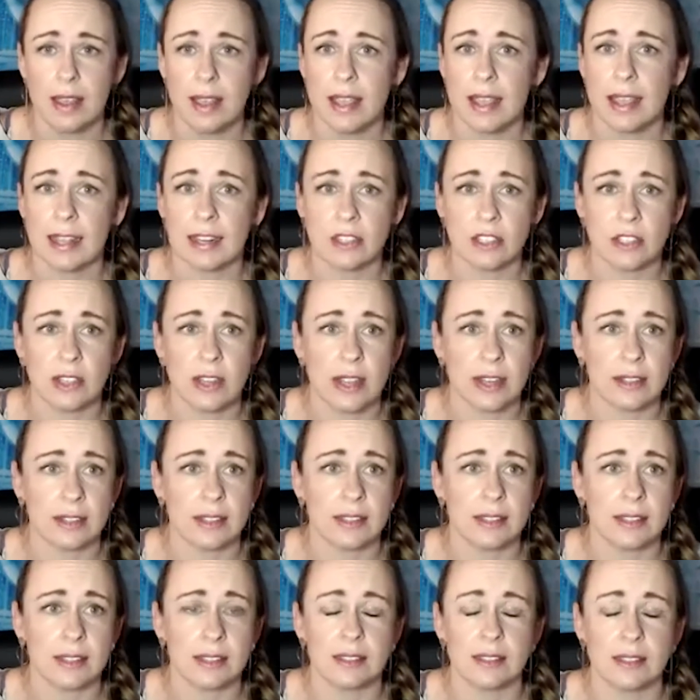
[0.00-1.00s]

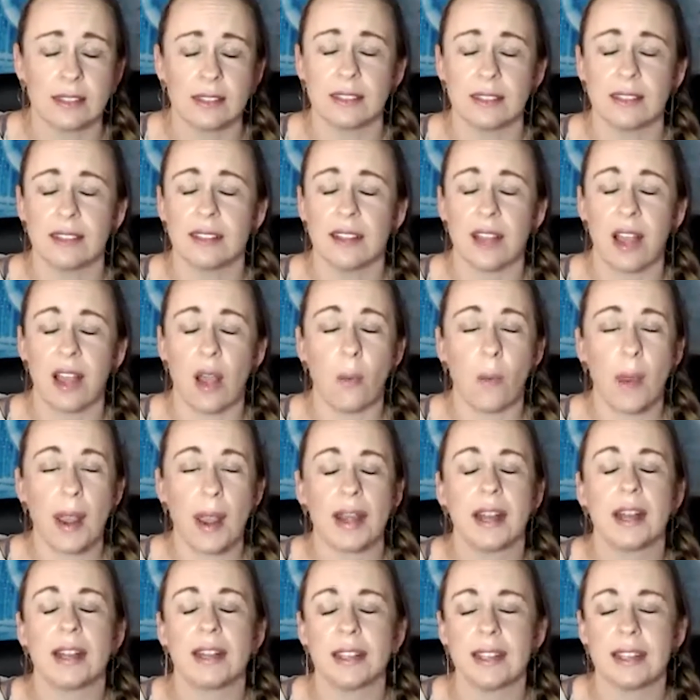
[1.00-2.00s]
It's a way
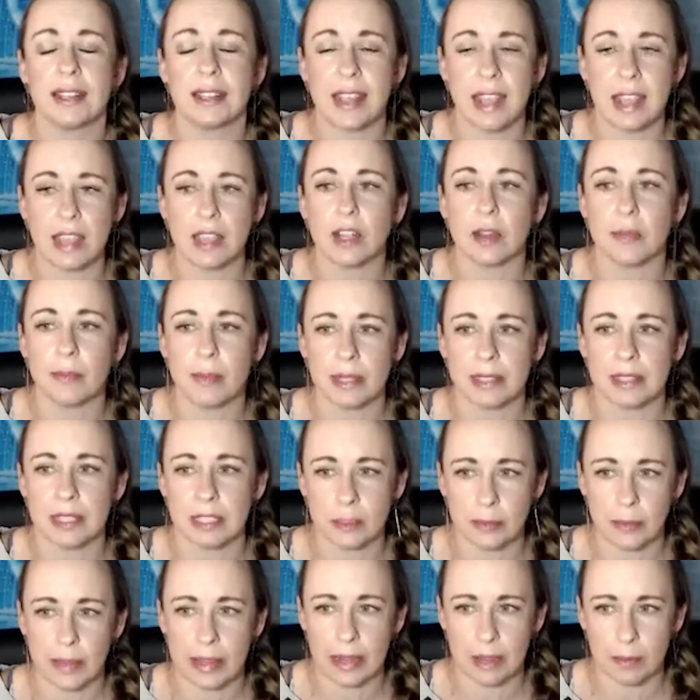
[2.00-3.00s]
to get your
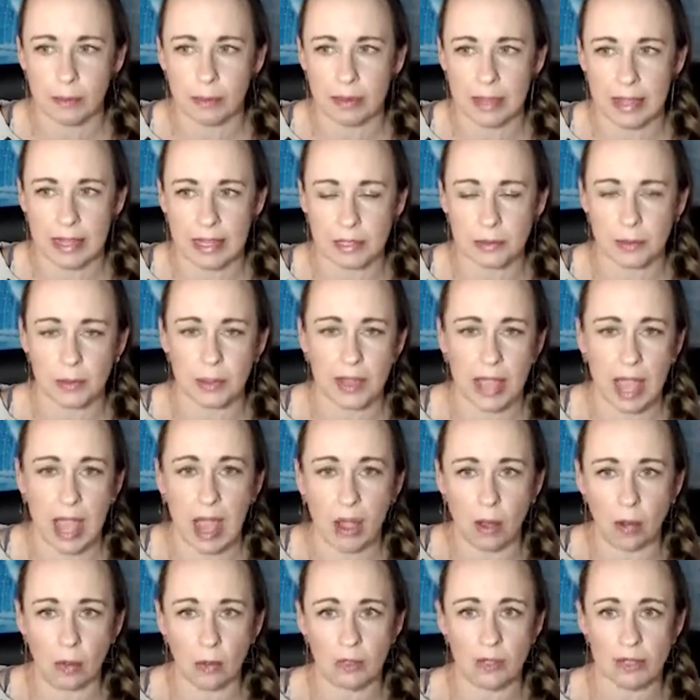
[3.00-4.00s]
business plan in place
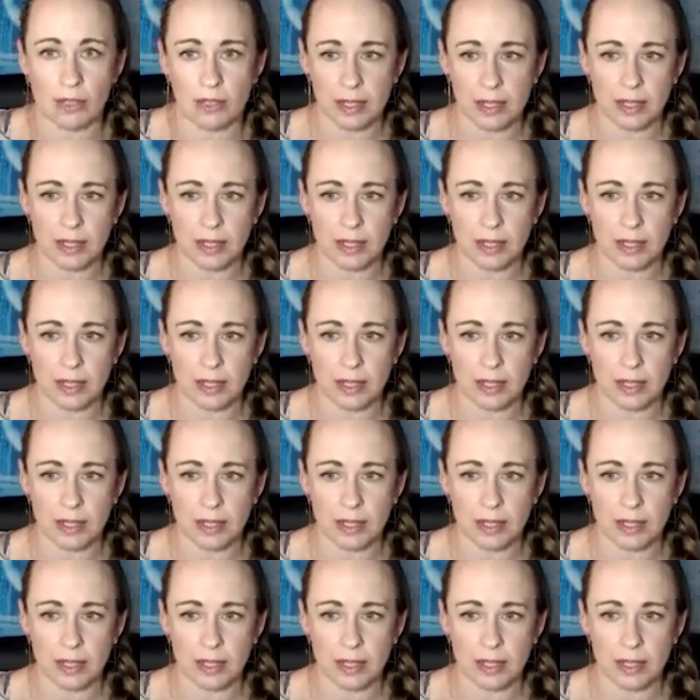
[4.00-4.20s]
without,